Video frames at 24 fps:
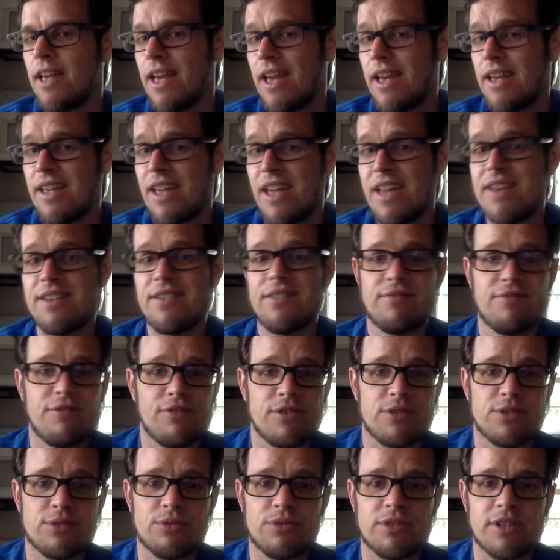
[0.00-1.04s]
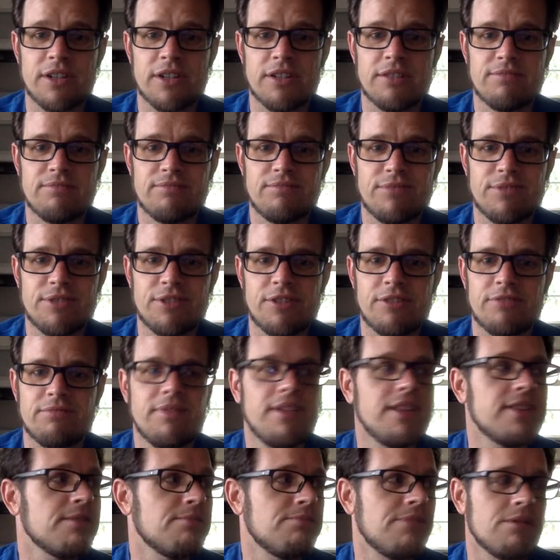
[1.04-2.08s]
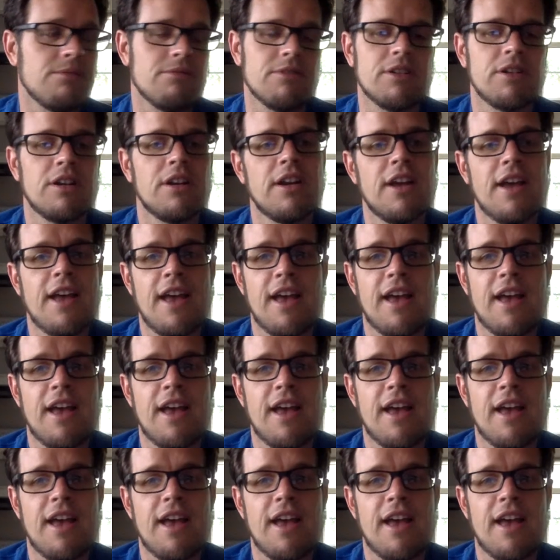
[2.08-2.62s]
again for this school year. So it's a bummer.